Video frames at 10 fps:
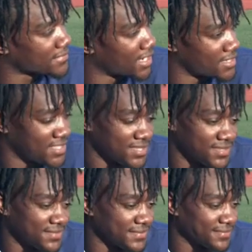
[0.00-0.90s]
Uh,
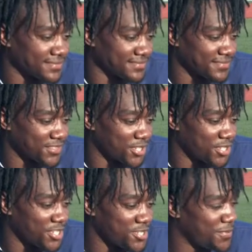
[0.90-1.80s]
just,
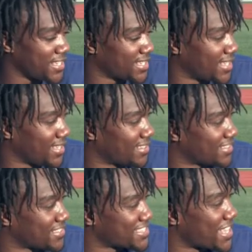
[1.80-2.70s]
you know, just be a kid.
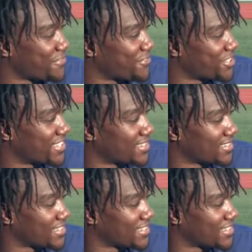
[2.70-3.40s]
Just have fun.